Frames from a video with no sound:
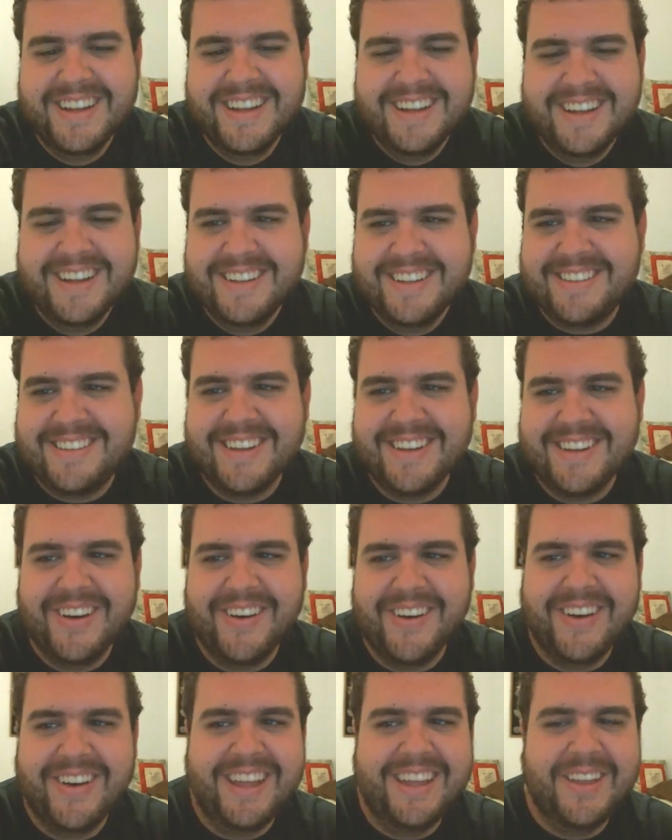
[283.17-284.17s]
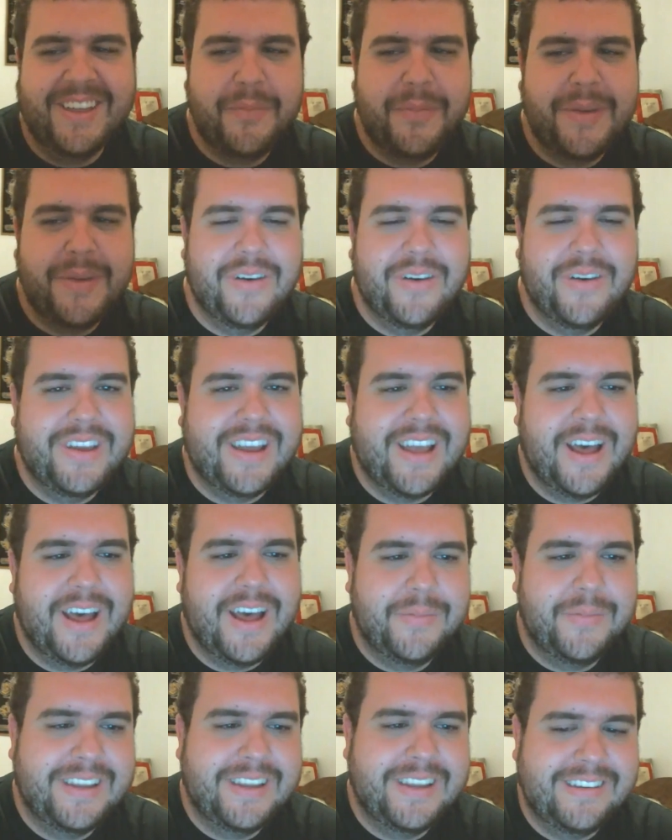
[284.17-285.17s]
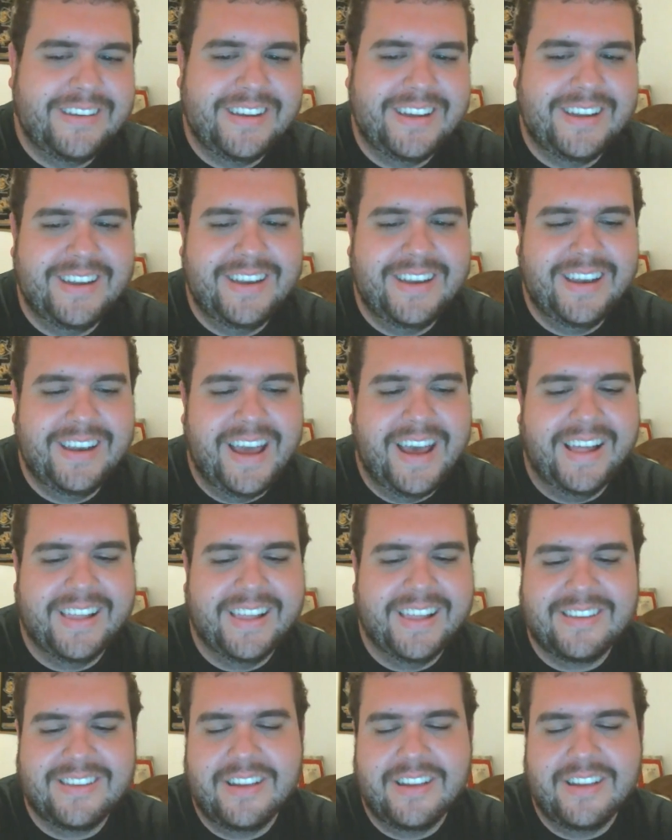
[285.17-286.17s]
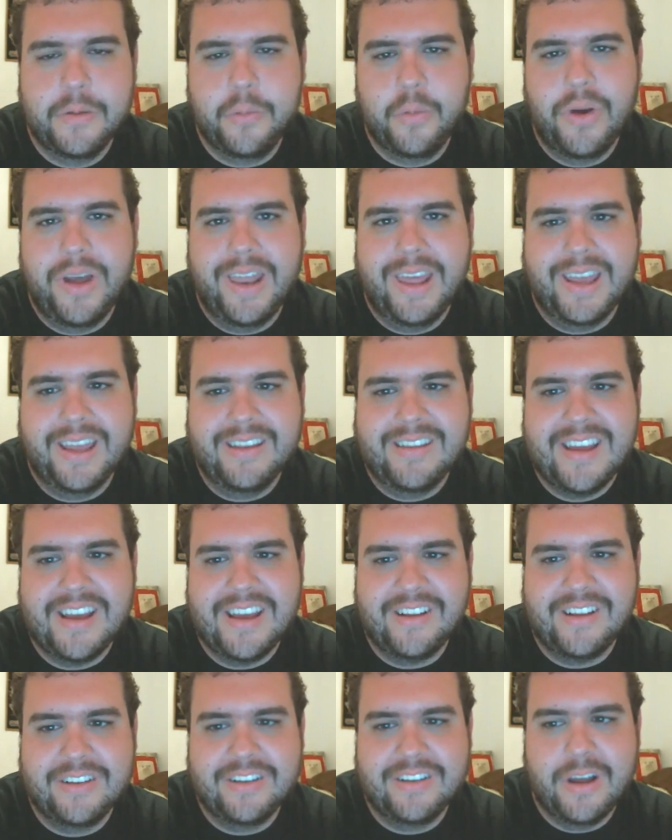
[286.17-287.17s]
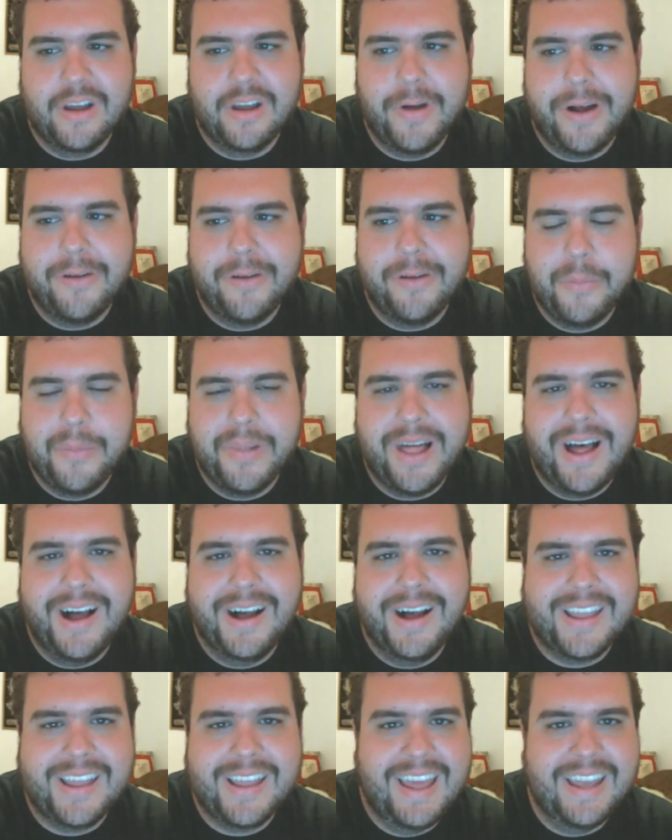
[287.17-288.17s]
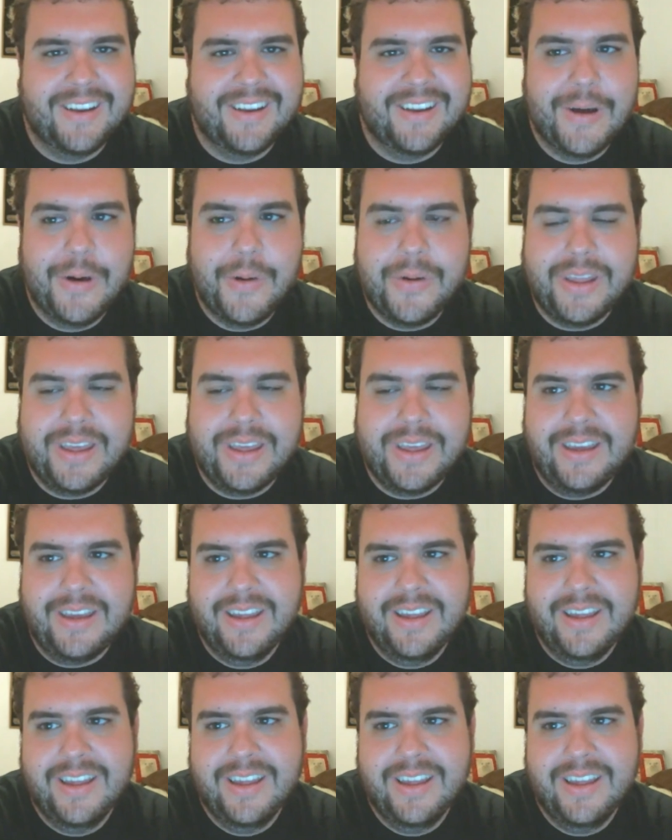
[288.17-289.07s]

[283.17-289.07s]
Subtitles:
So in the POV competition, Alex ends up winning and takes herself off the block, and Cody